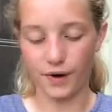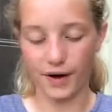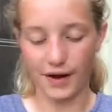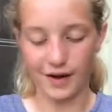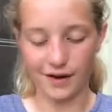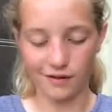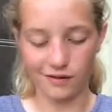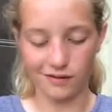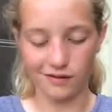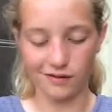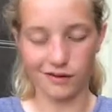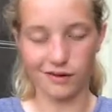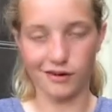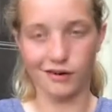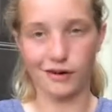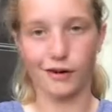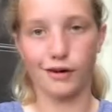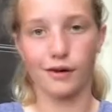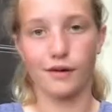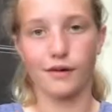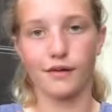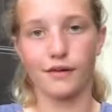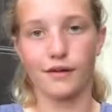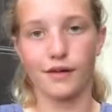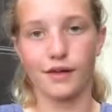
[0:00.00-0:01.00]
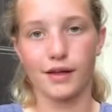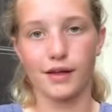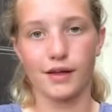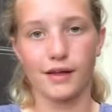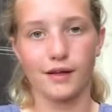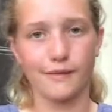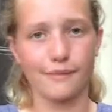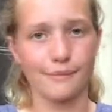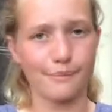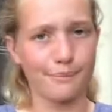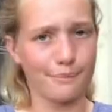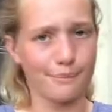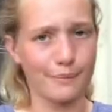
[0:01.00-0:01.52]
Wrangler
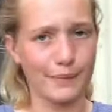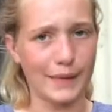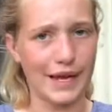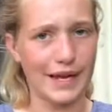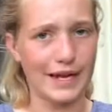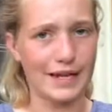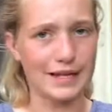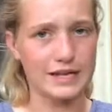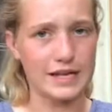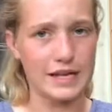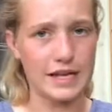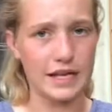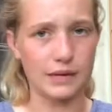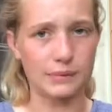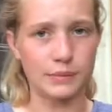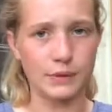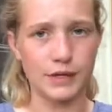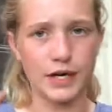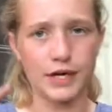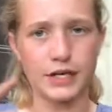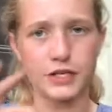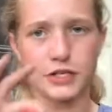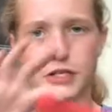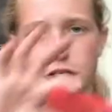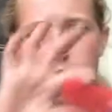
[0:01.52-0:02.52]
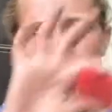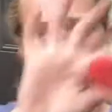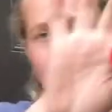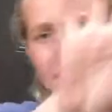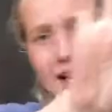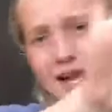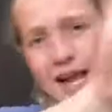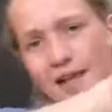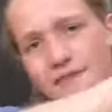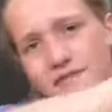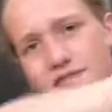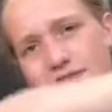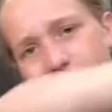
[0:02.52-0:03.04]
mane and tail brush. I
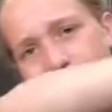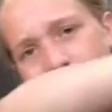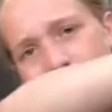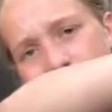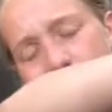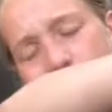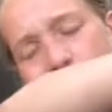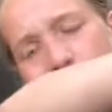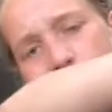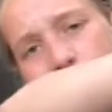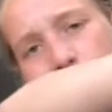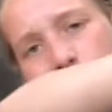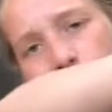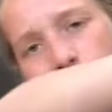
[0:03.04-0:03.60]
got this at